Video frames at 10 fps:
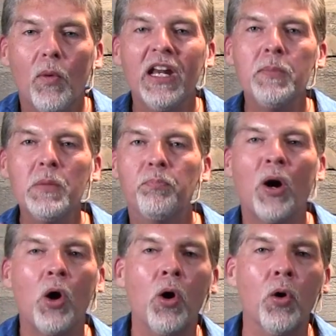We need to be
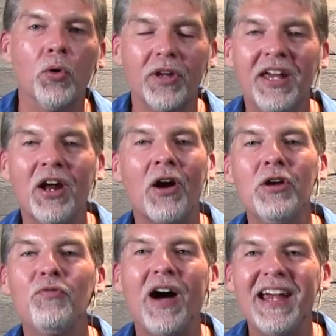bold in our
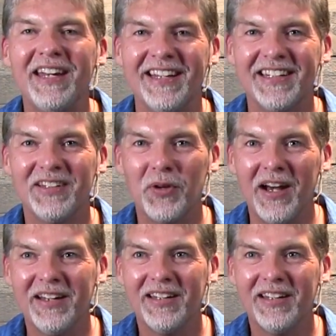inviting, right?